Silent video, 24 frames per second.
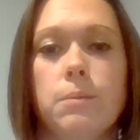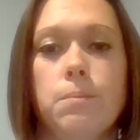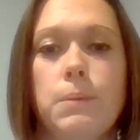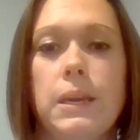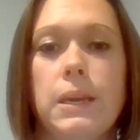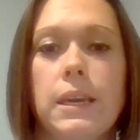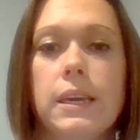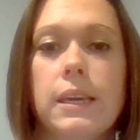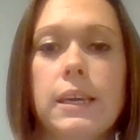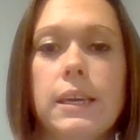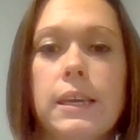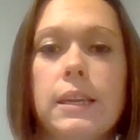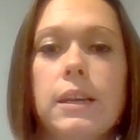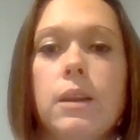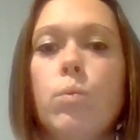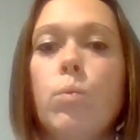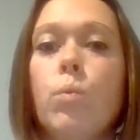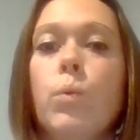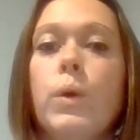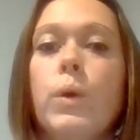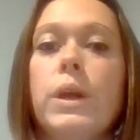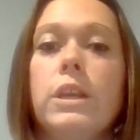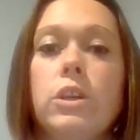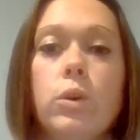be in
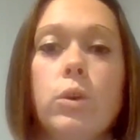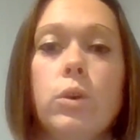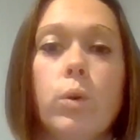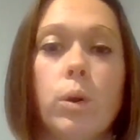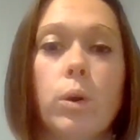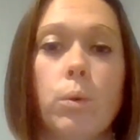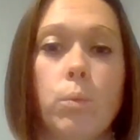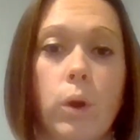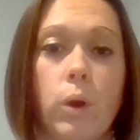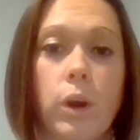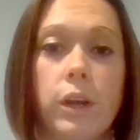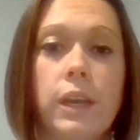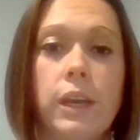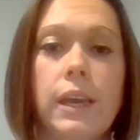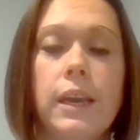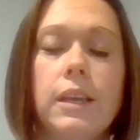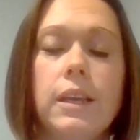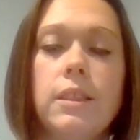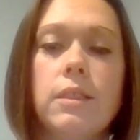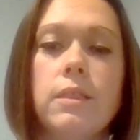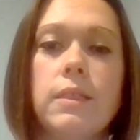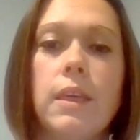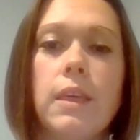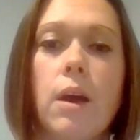when you're working